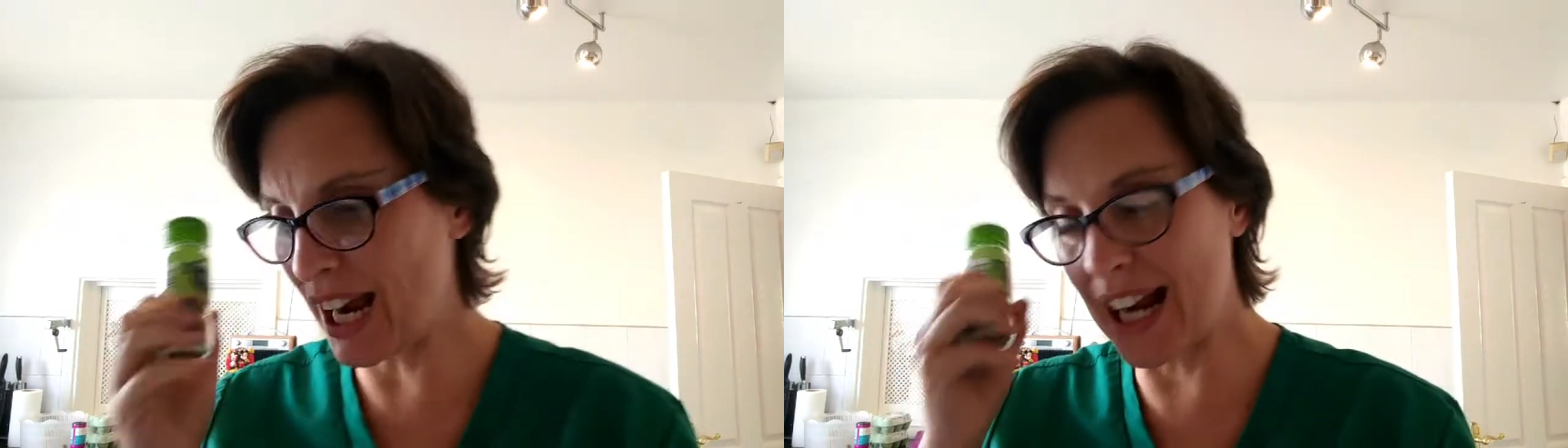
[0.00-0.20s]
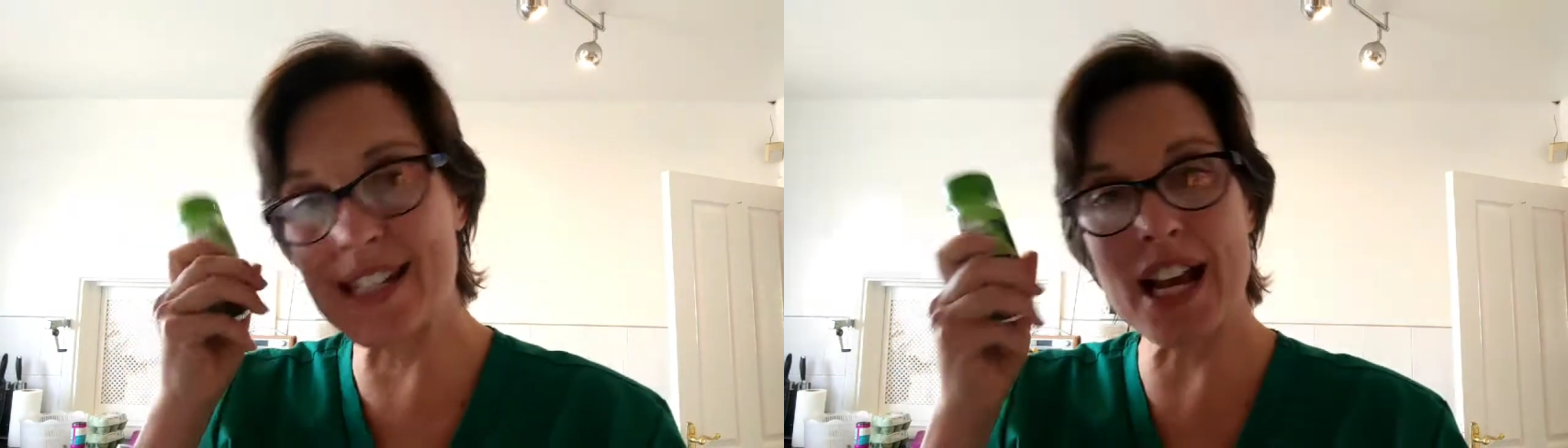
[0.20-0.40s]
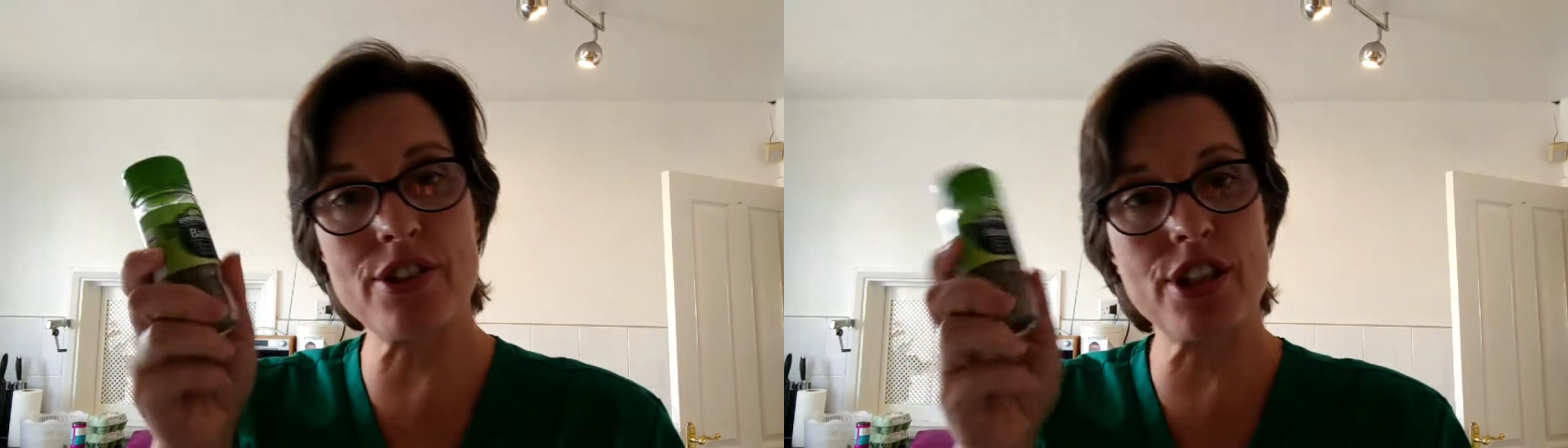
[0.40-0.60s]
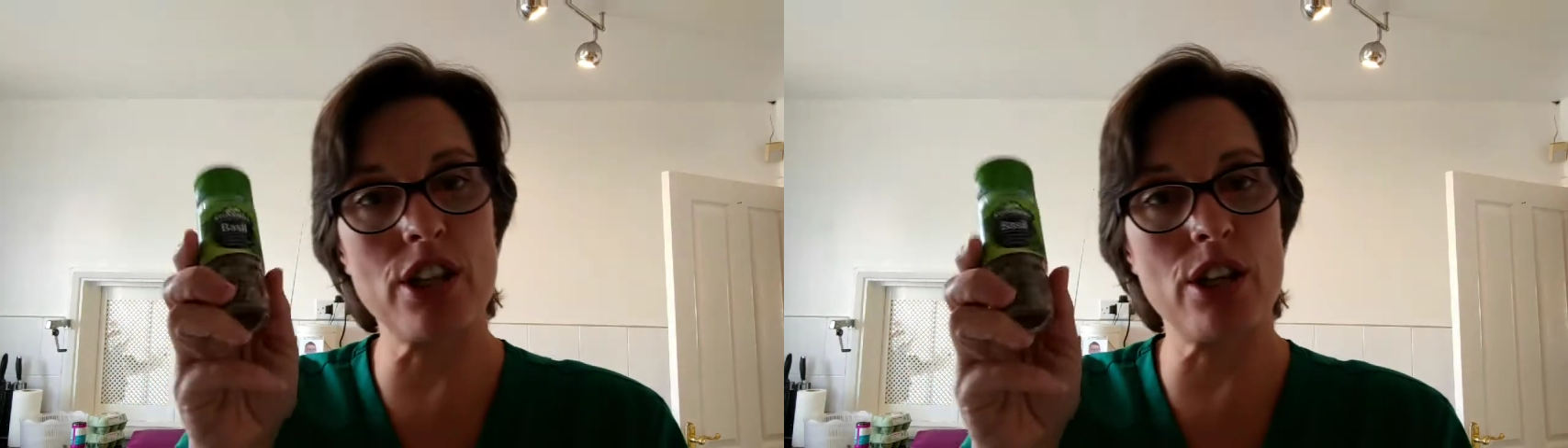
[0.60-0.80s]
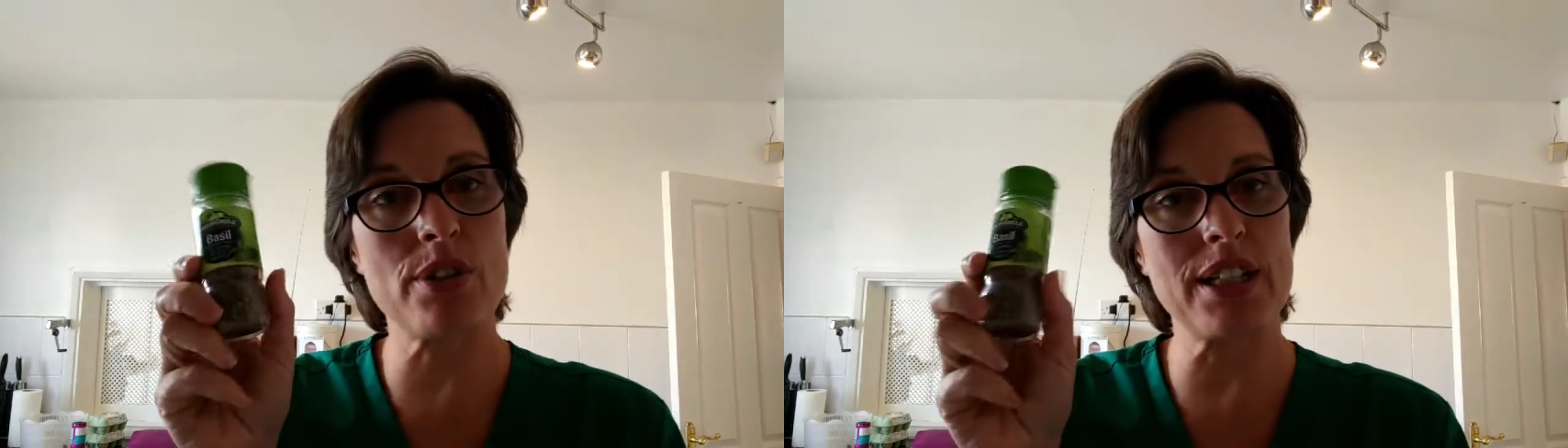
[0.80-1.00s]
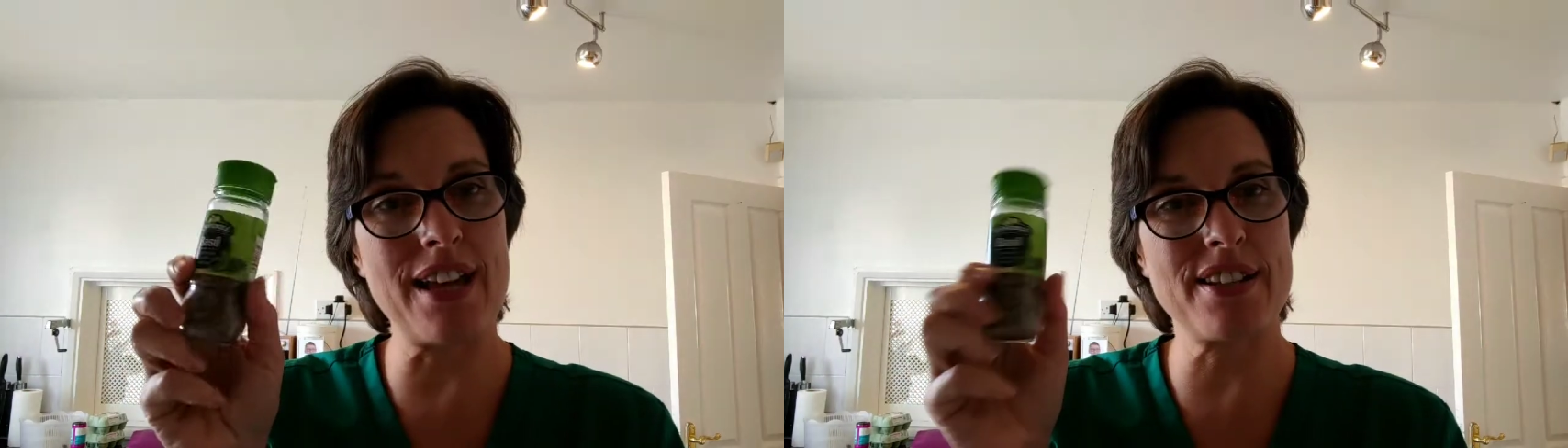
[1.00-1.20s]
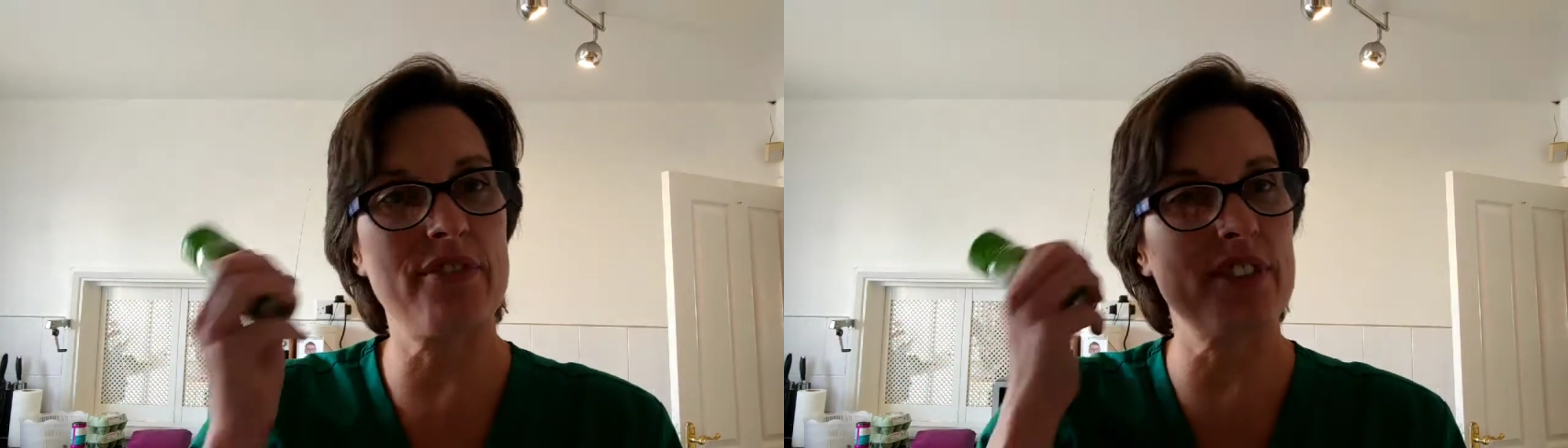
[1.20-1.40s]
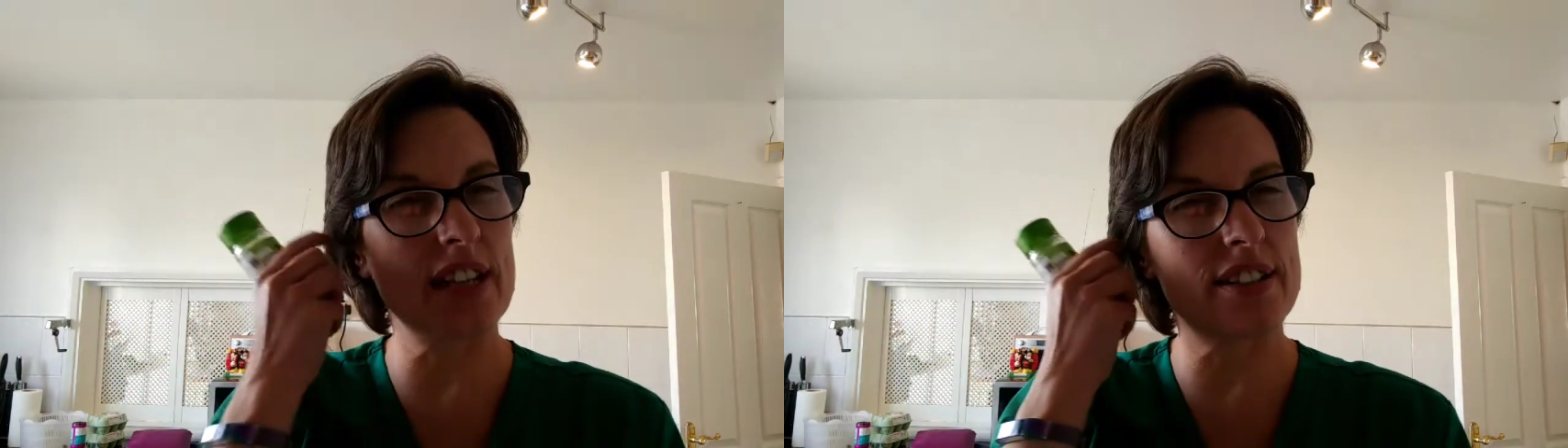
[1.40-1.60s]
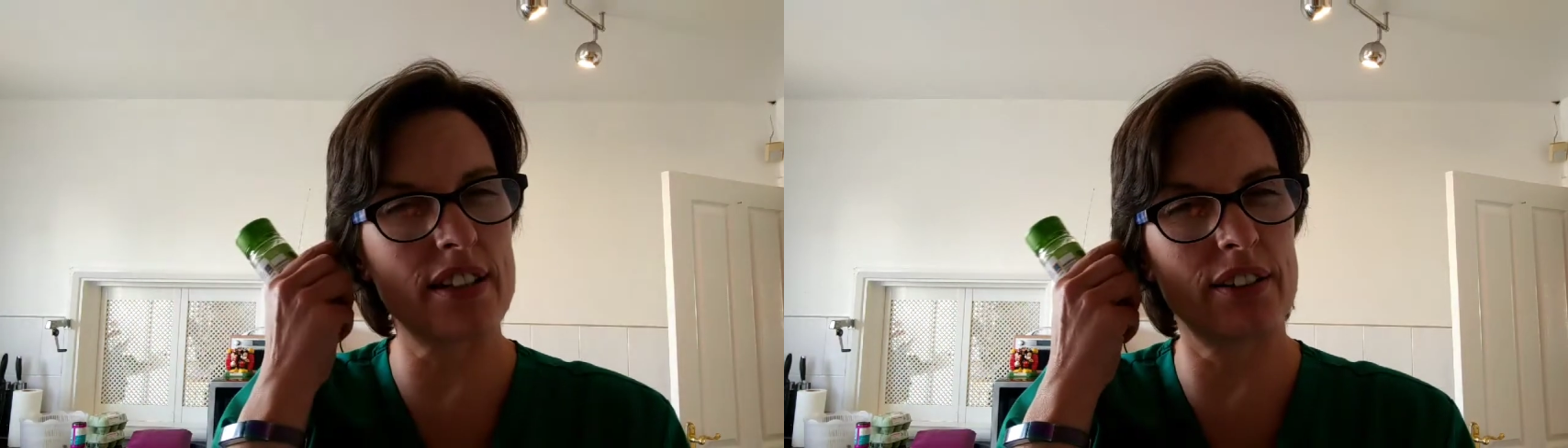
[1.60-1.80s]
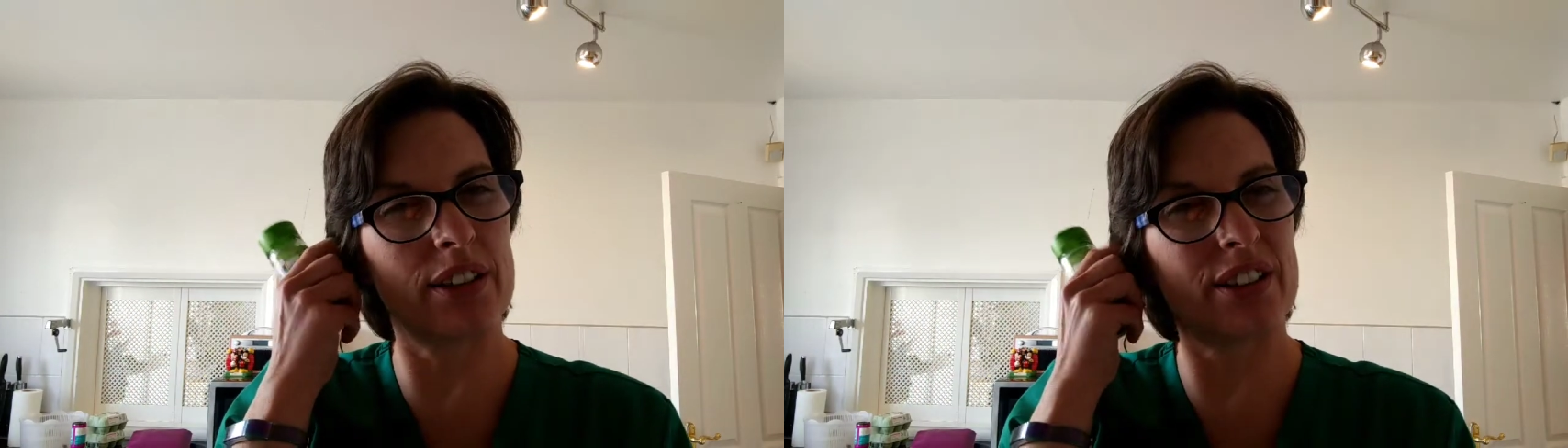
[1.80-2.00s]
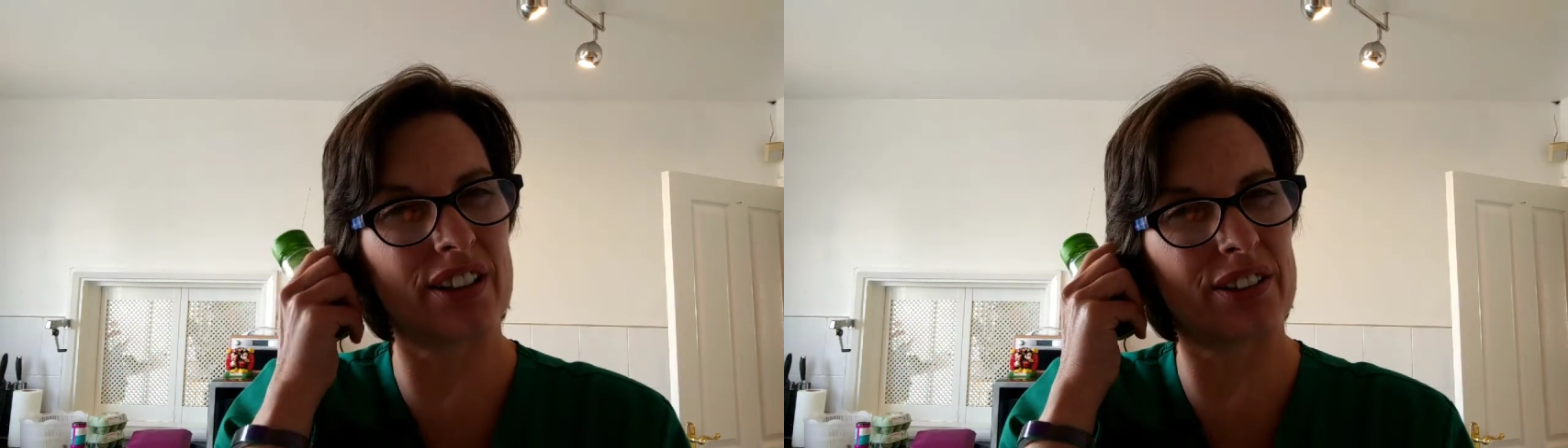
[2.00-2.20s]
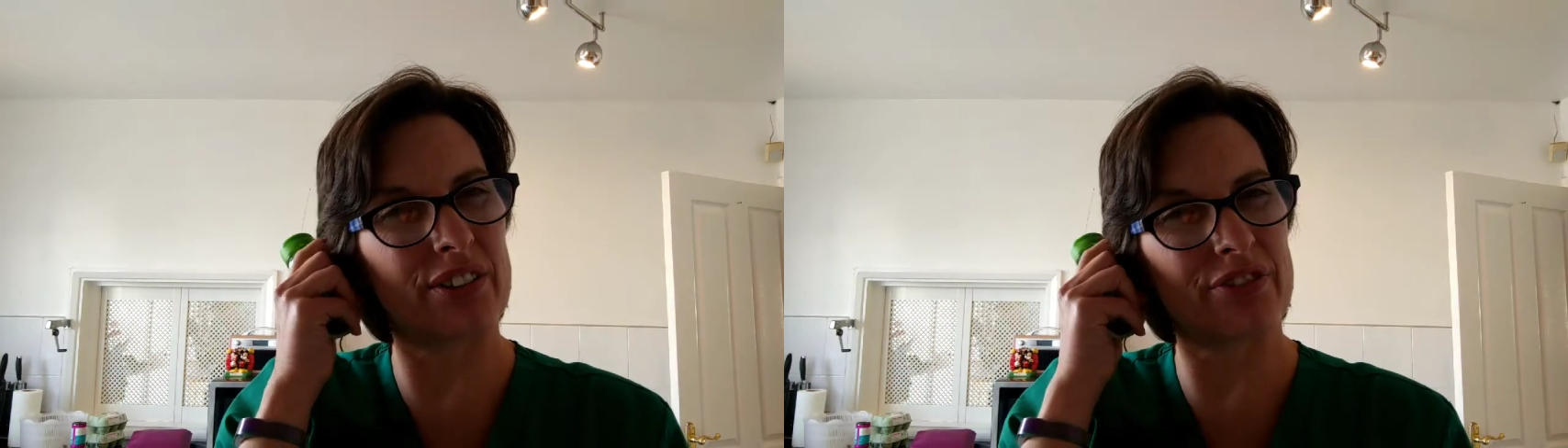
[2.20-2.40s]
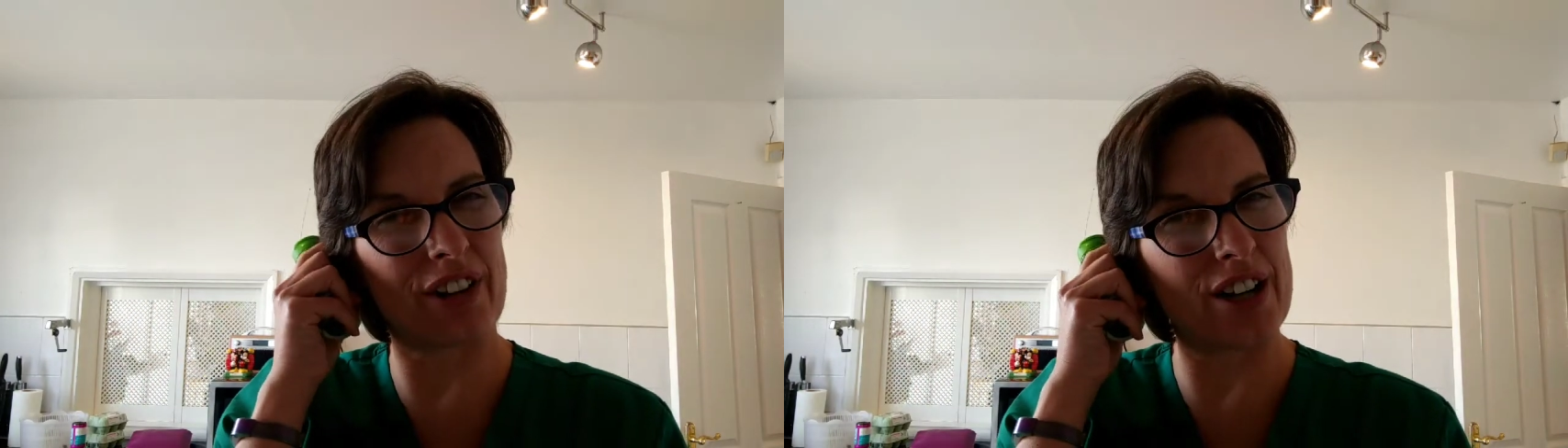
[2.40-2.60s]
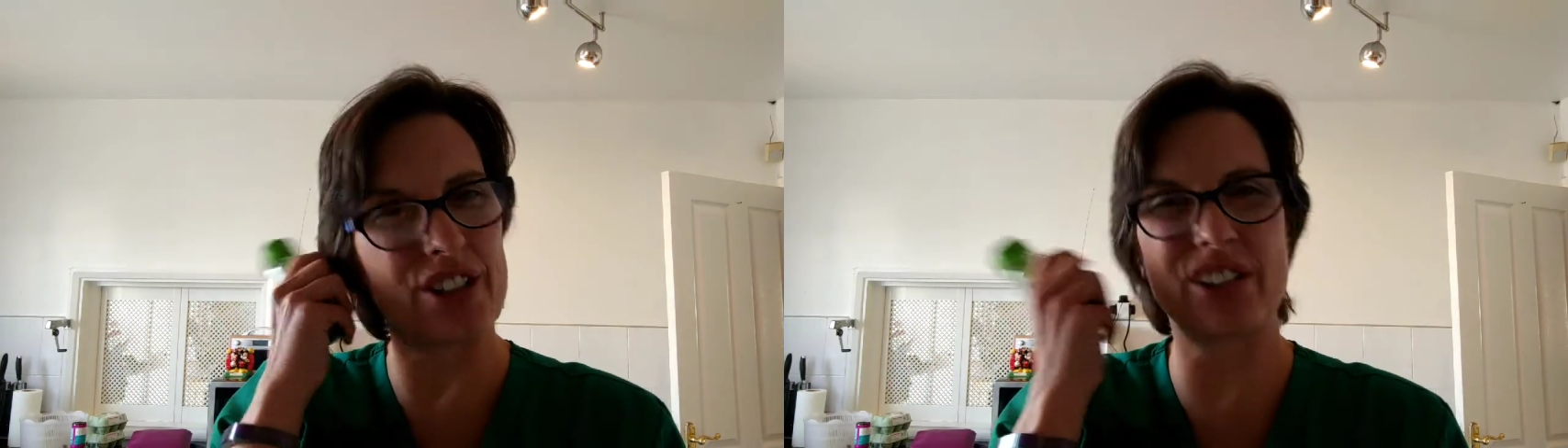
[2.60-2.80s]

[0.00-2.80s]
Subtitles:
I tend to use less of this than the fresh.